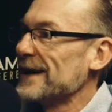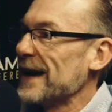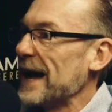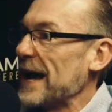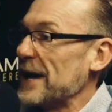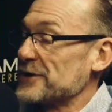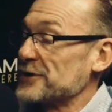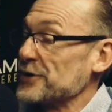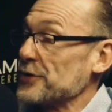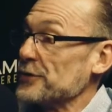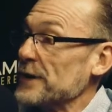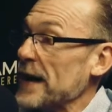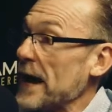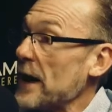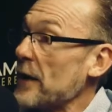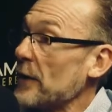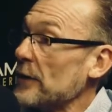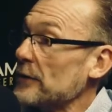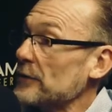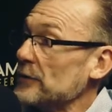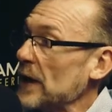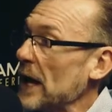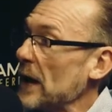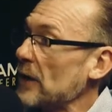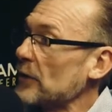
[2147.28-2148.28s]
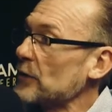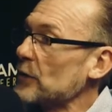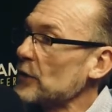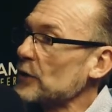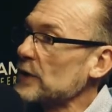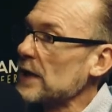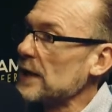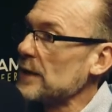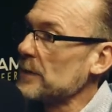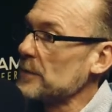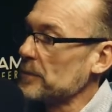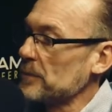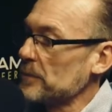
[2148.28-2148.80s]
And so now, now
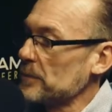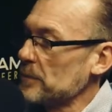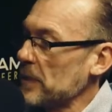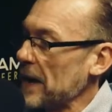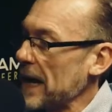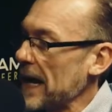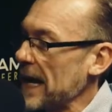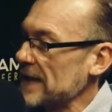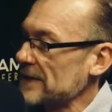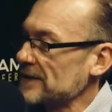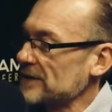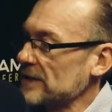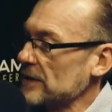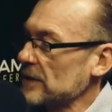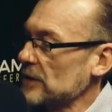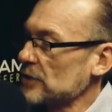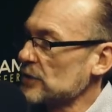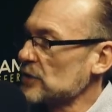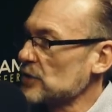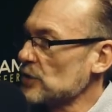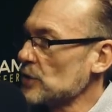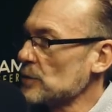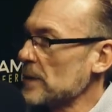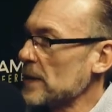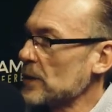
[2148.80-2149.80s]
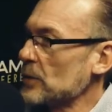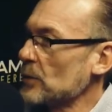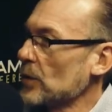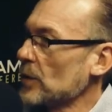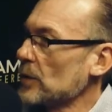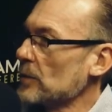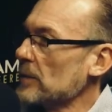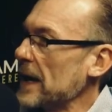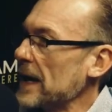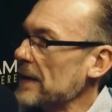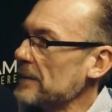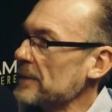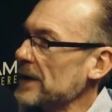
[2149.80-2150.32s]
looking past it, assuming
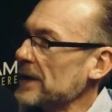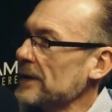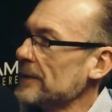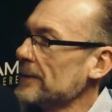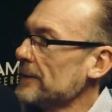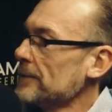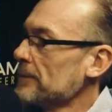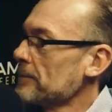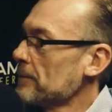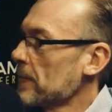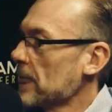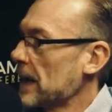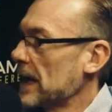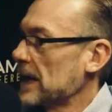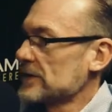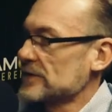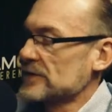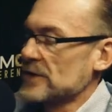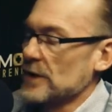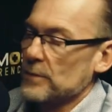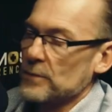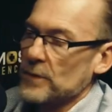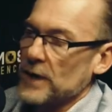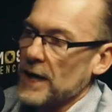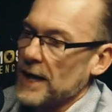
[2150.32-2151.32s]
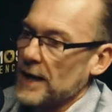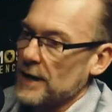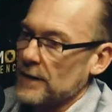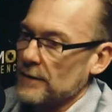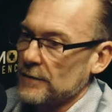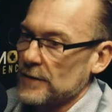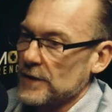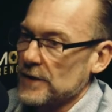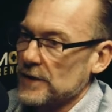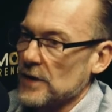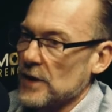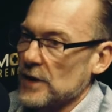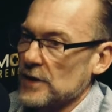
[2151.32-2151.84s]
we're maybe at some kind
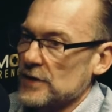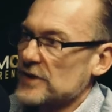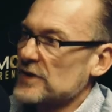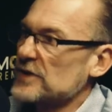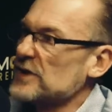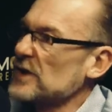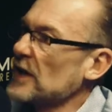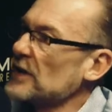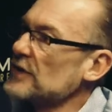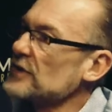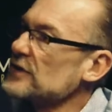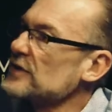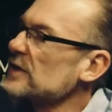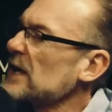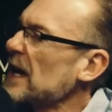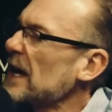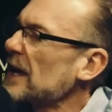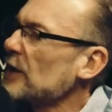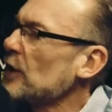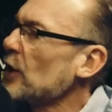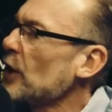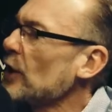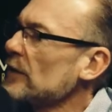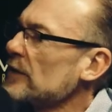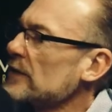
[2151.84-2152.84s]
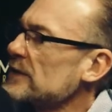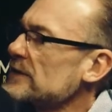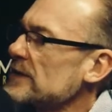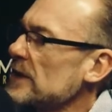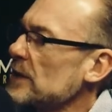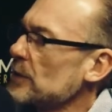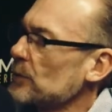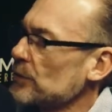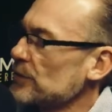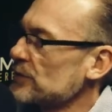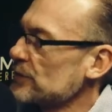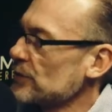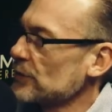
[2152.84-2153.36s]
of a, a sunset on this
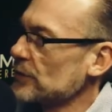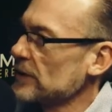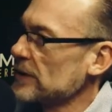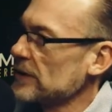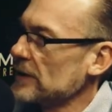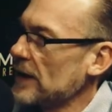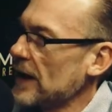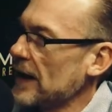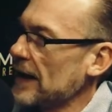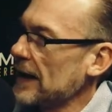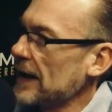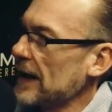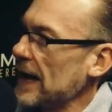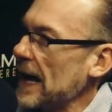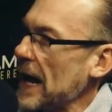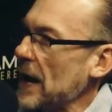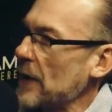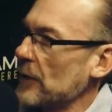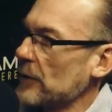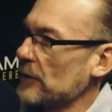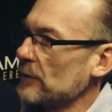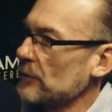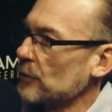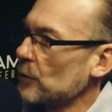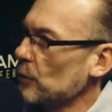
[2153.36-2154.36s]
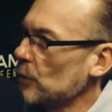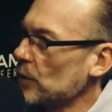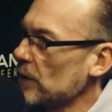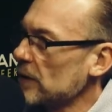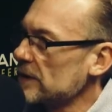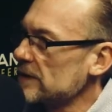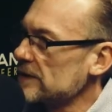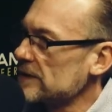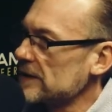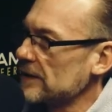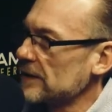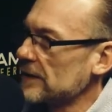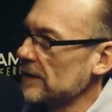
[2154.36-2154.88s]
thing, we're certainly not out of the
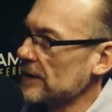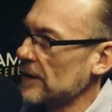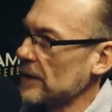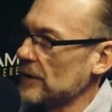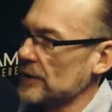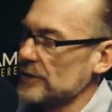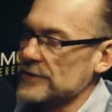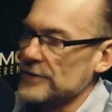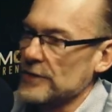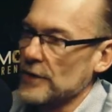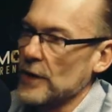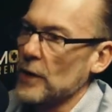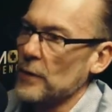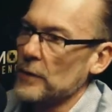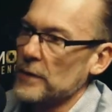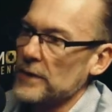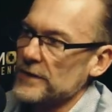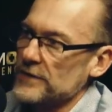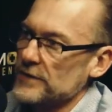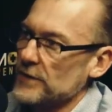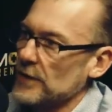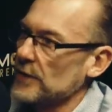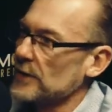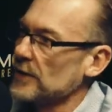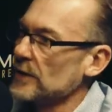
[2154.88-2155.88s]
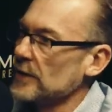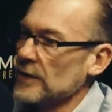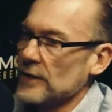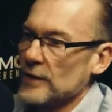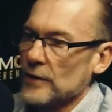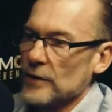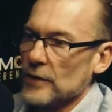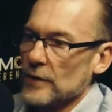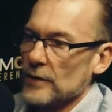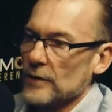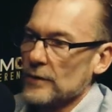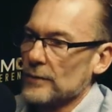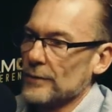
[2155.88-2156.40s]
woods, yeah. and there's always the
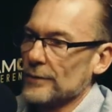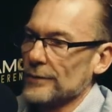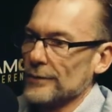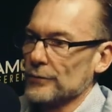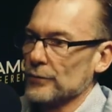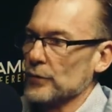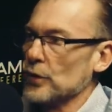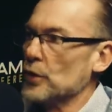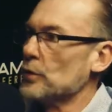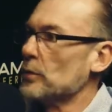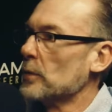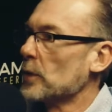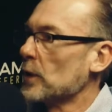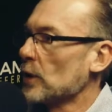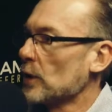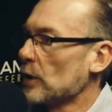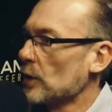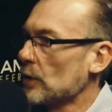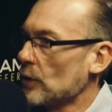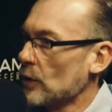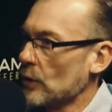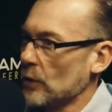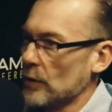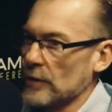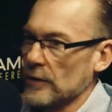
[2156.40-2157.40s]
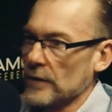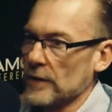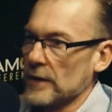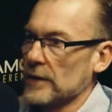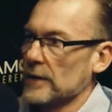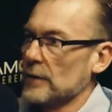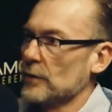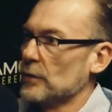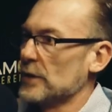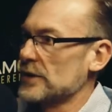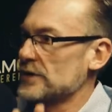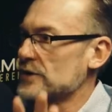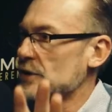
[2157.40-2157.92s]
rumor or
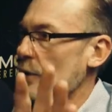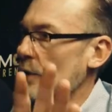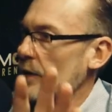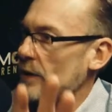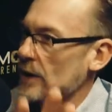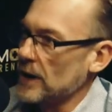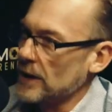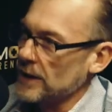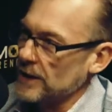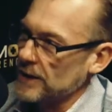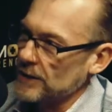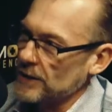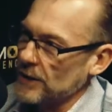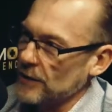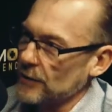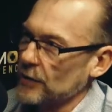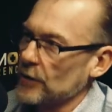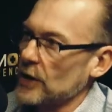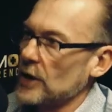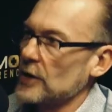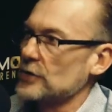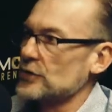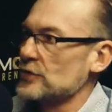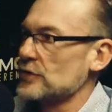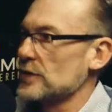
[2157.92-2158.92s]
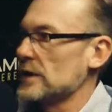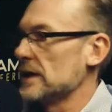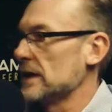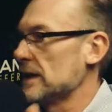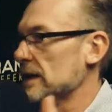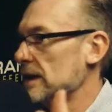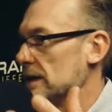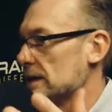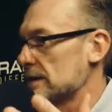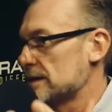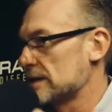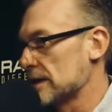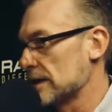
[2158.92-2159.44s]
the what's going on in another country,
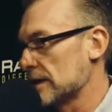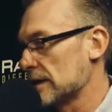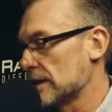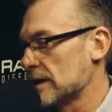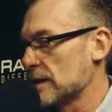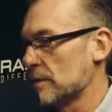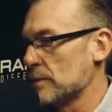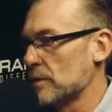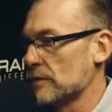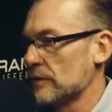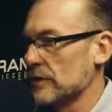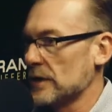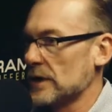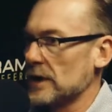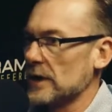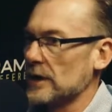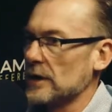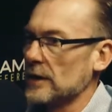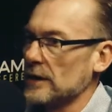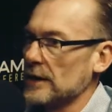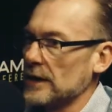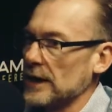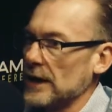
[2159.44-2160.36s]
and it's going to come over here.